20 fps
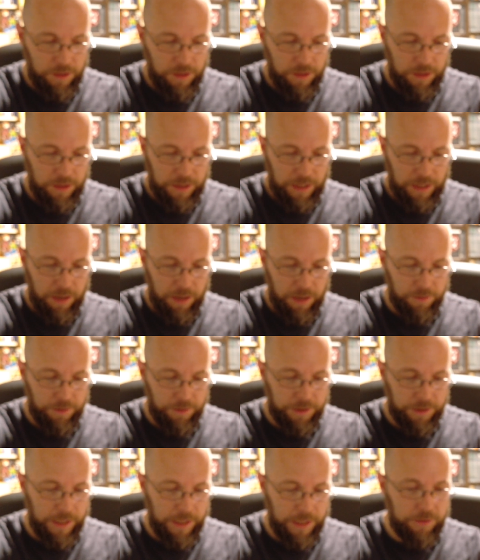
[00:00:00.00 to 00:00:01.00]
He's got other
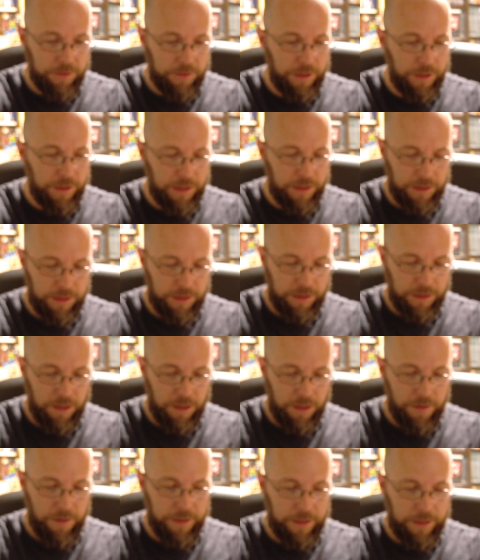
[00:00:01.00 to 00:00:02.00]
accessories
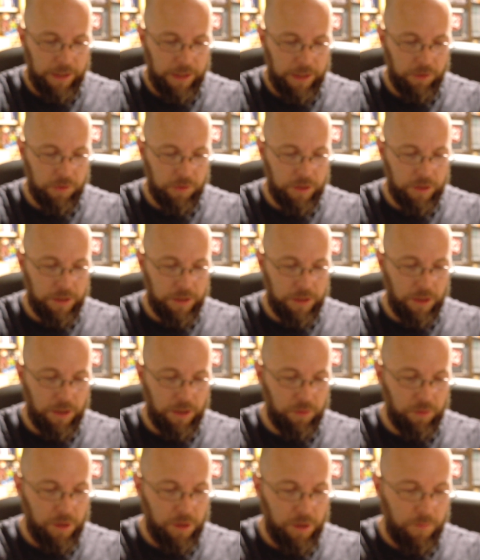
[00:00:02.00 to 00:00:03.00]
that they don't
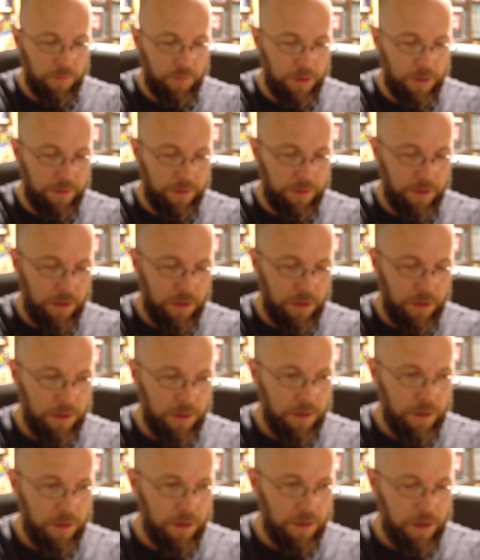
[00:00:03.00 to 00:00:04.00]
come with.
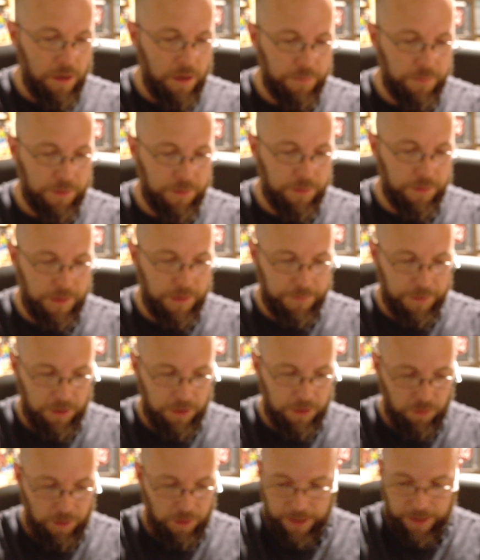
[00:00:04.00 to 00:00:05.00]
So it's something
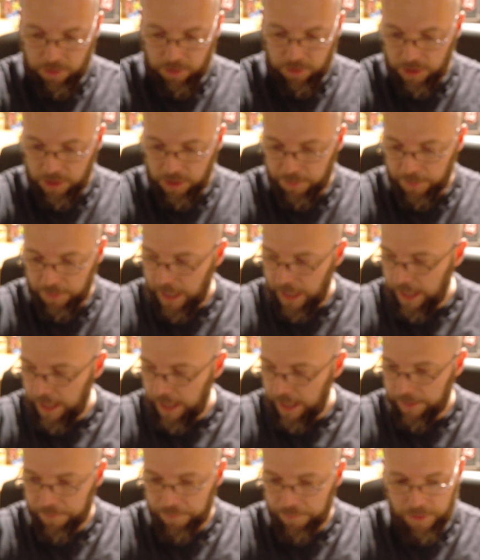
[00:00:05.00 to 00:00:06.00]
you'd like to display.
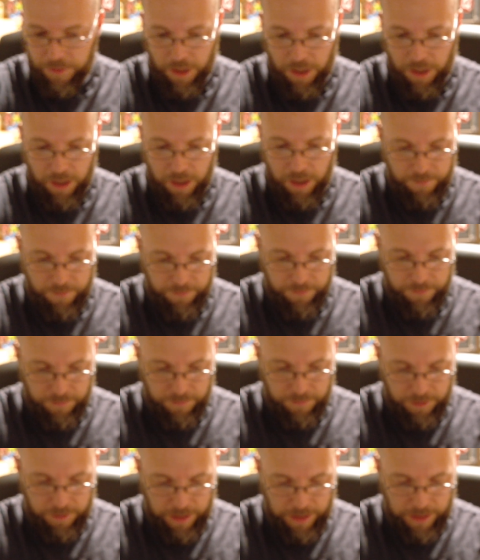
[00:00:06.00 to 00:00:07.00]

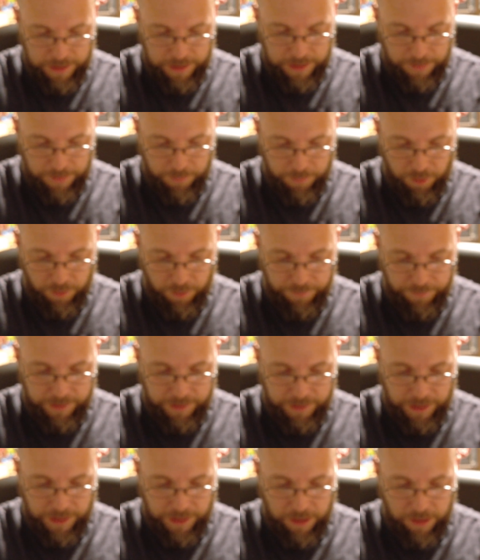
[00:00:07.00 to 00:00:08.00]
He's got the perfect
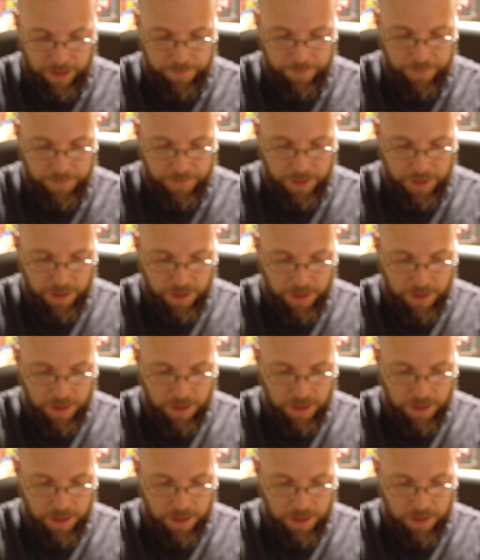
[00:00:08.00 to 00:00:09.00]
setup
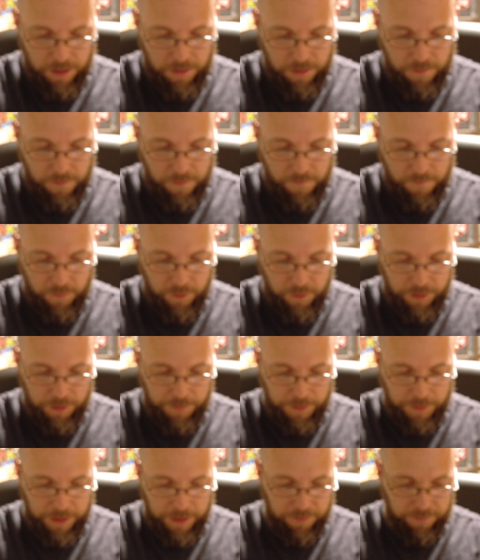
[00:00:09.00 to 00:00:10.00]
for
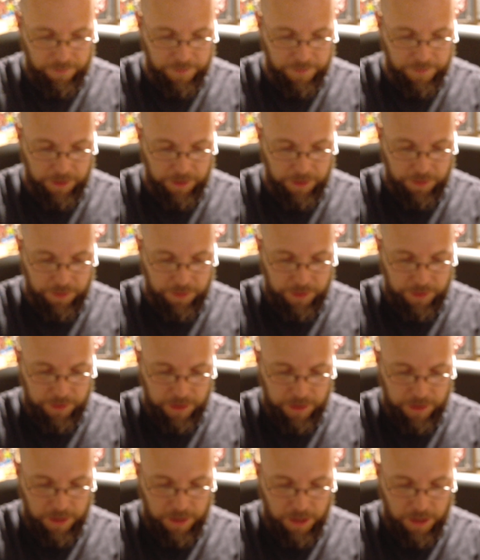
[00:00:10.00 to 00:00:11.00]
displaying the figures
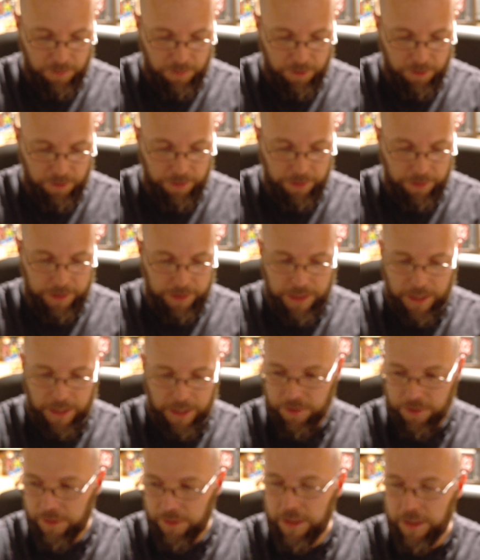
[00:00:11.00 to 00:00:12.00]
with all the
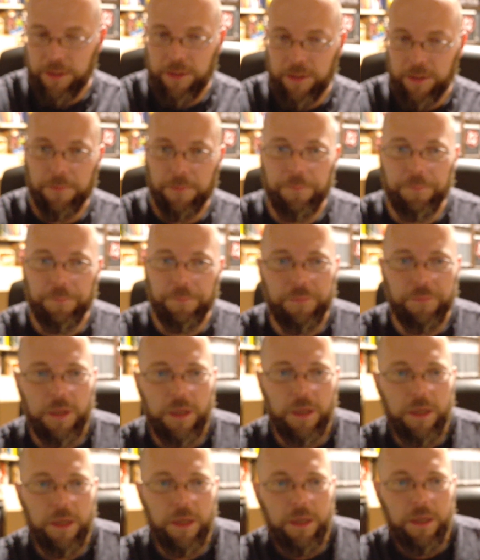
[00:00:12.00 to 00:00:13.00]
accessories.
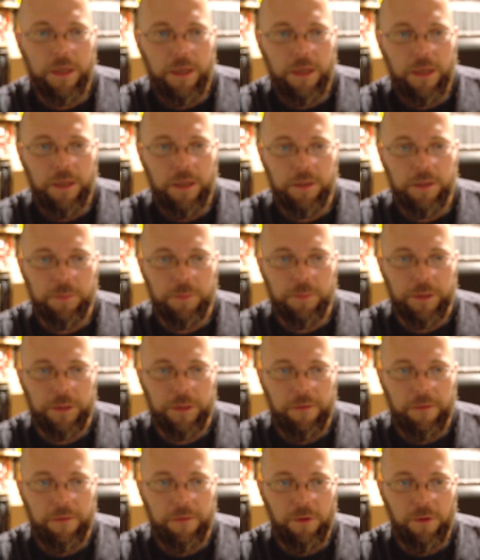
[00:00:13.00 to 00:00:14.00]
Let's bring
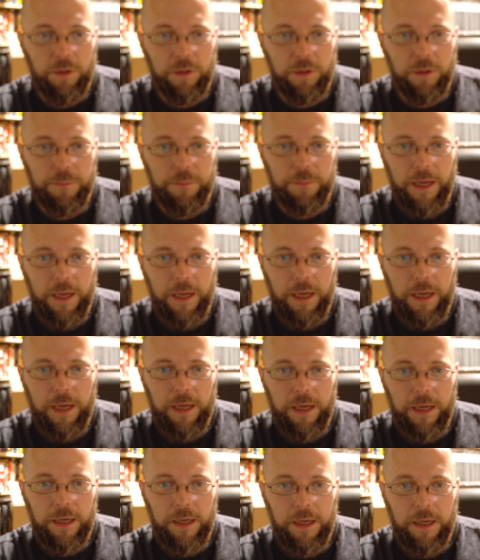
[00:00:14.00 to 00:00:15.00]
that focus
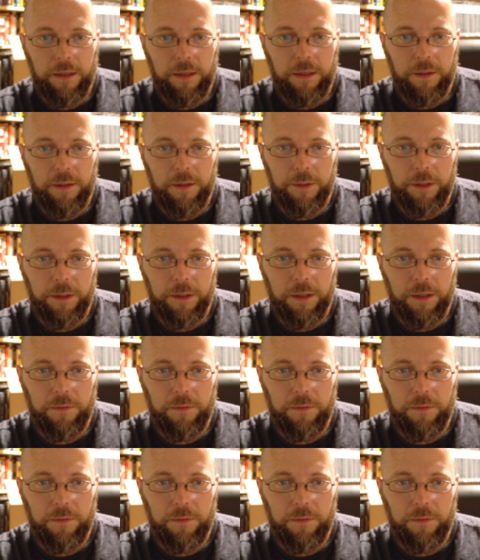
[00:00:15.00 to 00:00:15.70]
back. There we go.